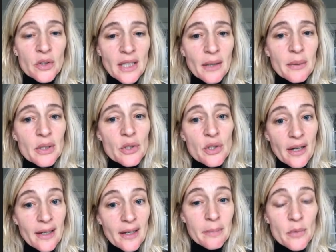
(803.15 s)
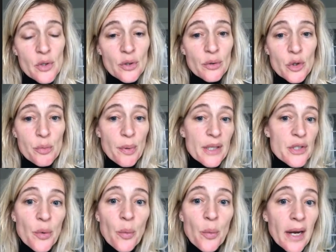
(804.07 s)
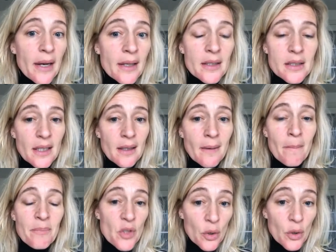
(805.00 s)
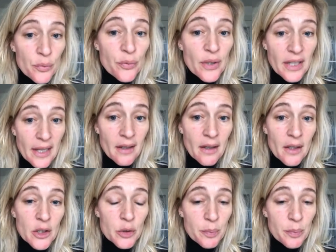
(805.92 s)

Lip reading: Now it's time to spread your wings and don't forget us,